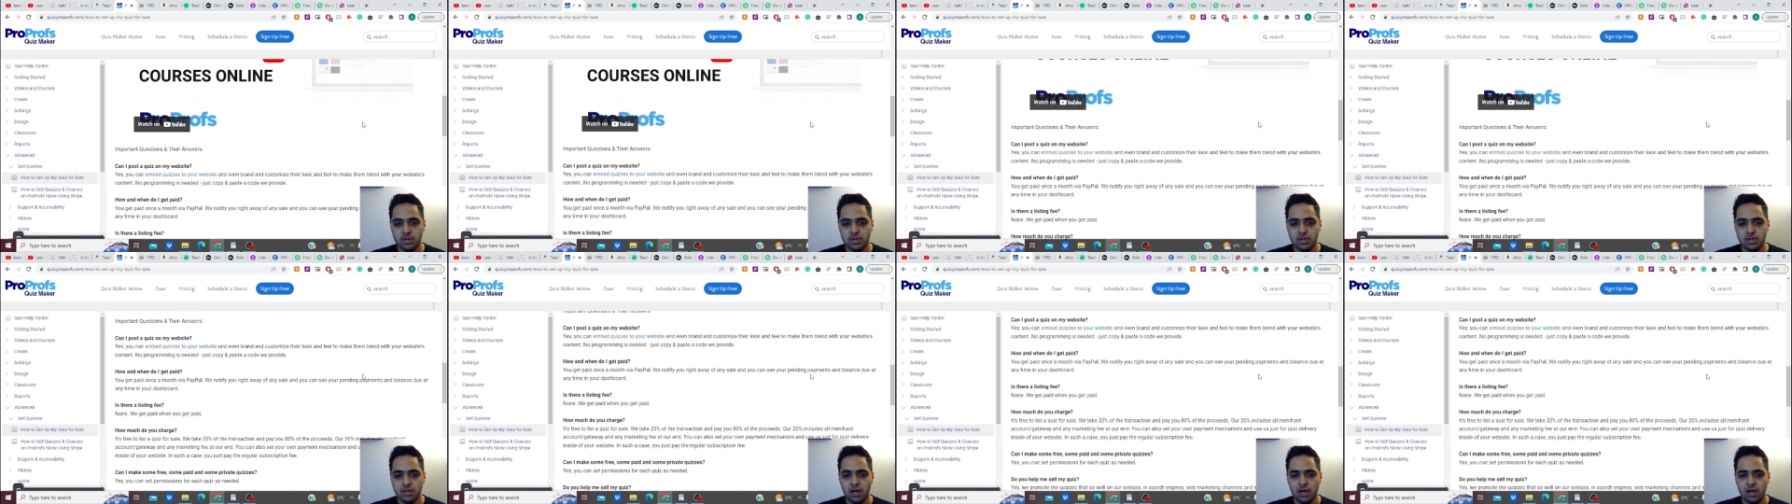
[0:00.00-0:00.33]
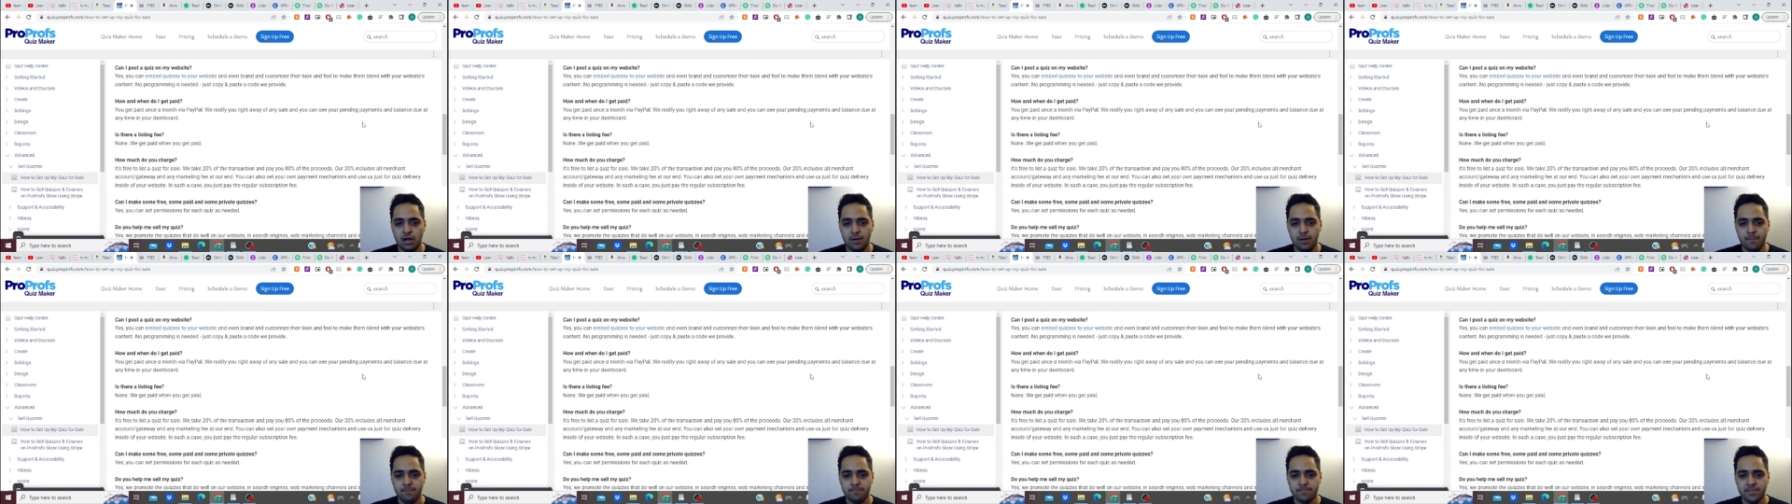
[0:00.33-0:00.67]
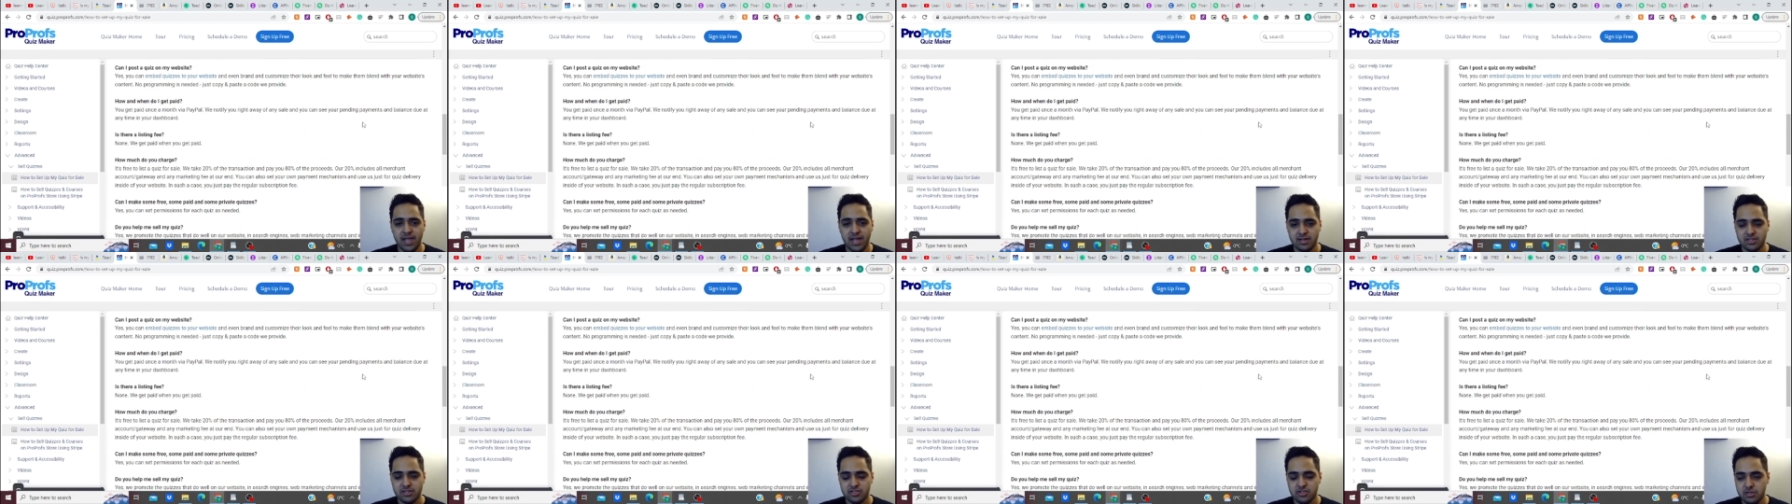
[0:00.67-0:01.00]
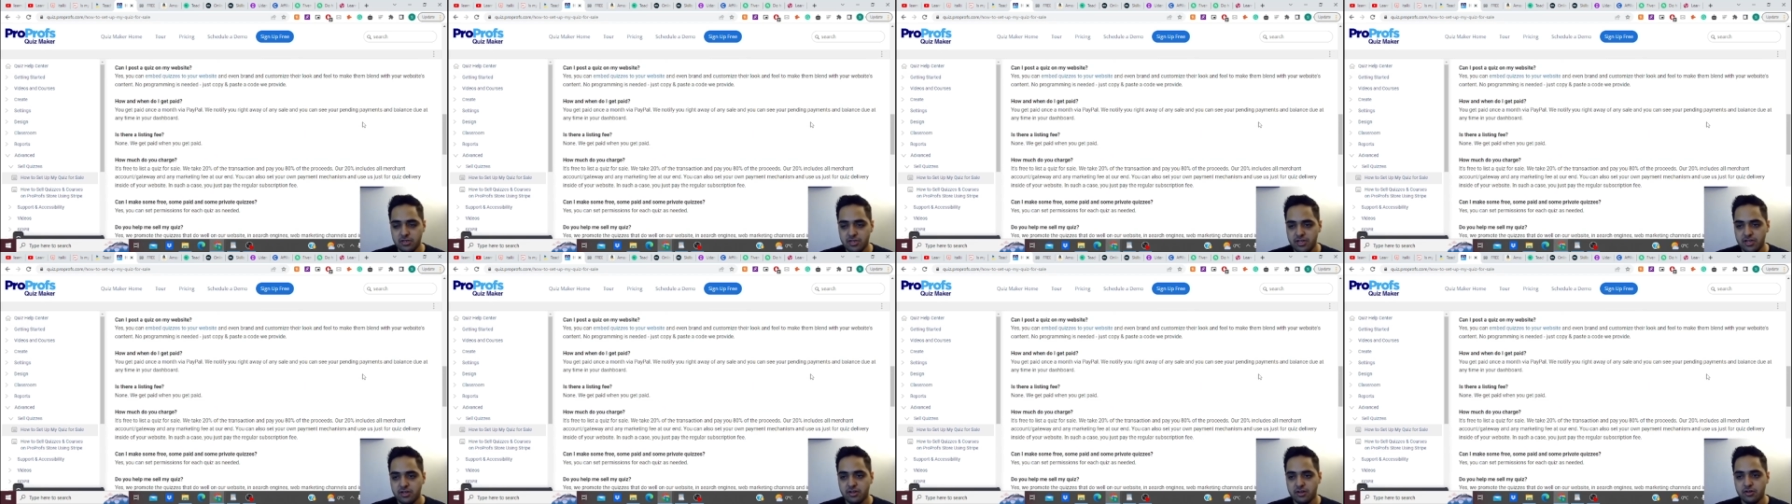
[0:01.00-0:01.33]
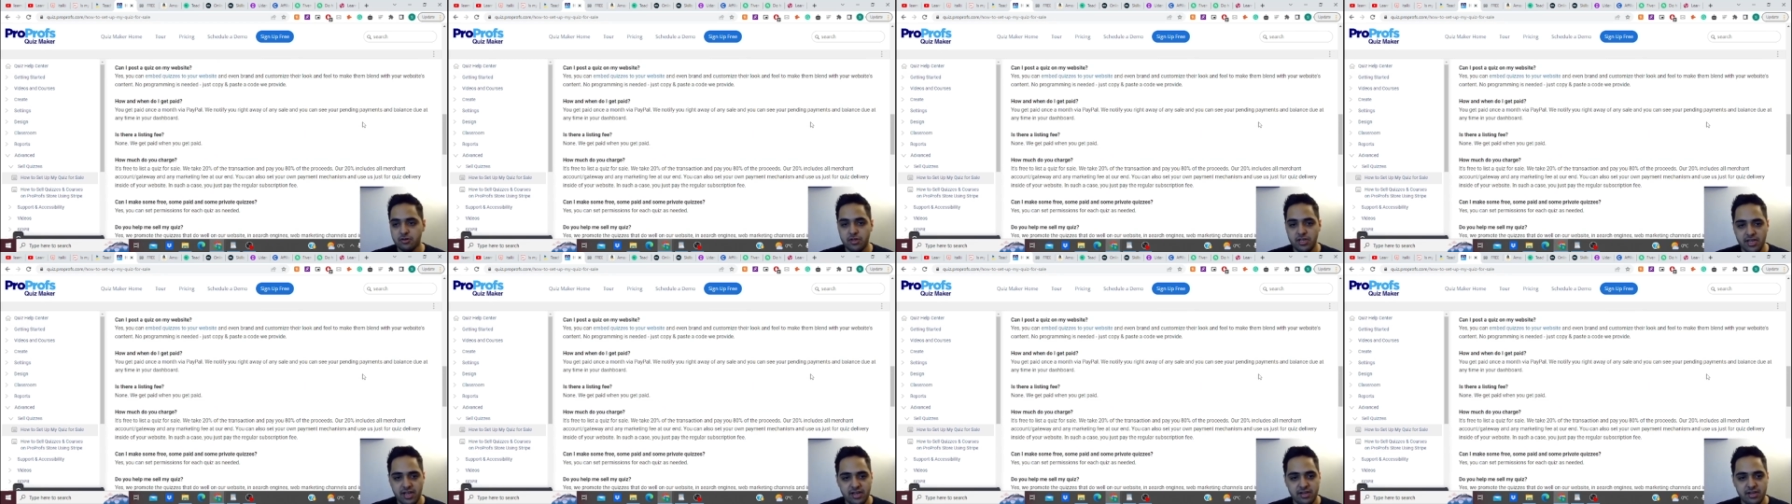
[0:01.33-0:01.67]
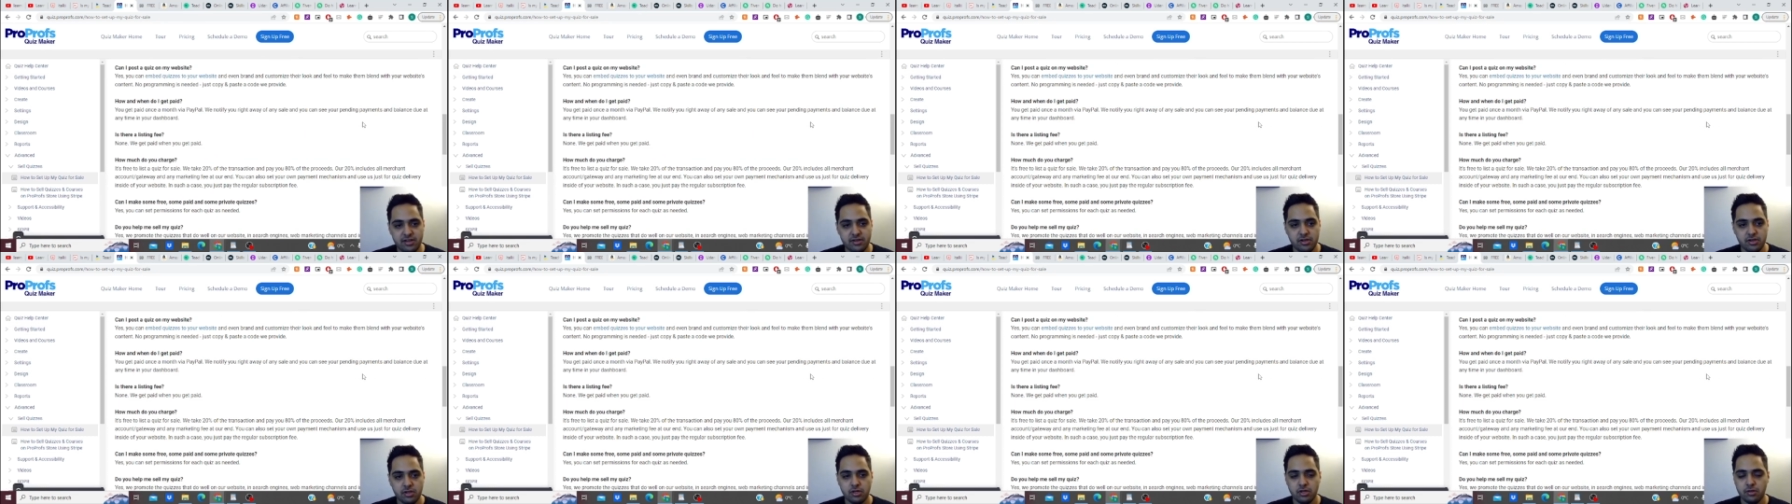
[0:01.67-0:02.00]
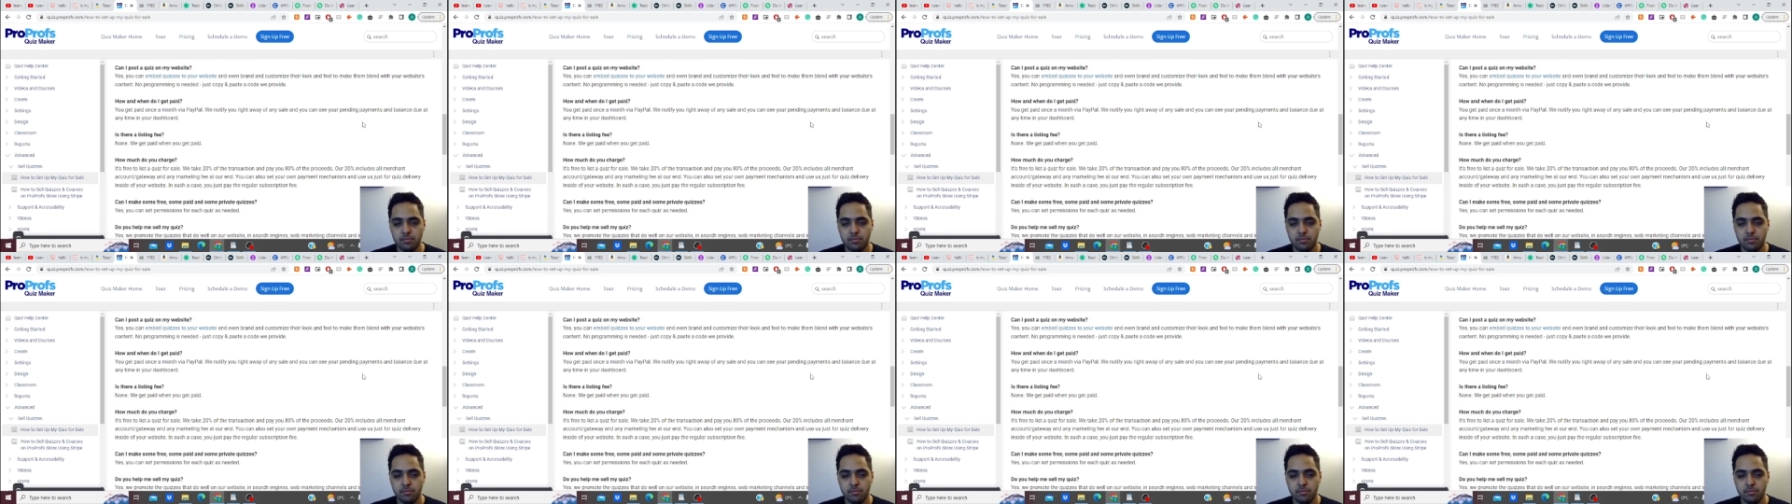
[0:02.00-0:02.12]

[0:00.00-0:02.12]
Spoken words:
actually create